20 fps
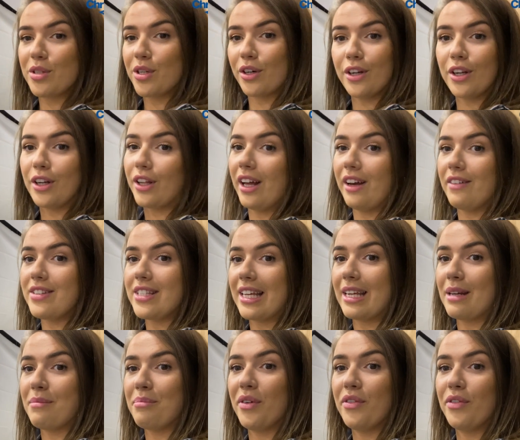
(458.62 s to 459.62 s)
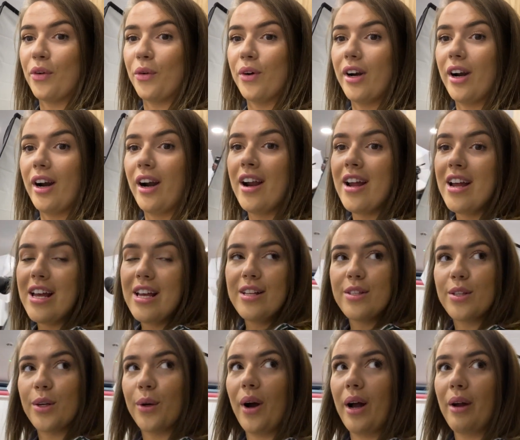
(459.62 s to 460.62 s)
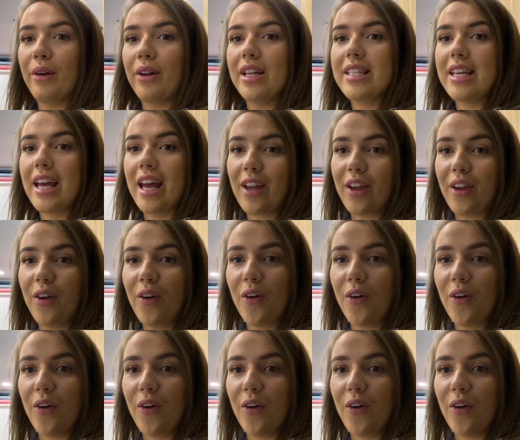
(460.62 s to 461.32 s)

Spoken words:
sure you'll have seen it before. So I'm gonna take you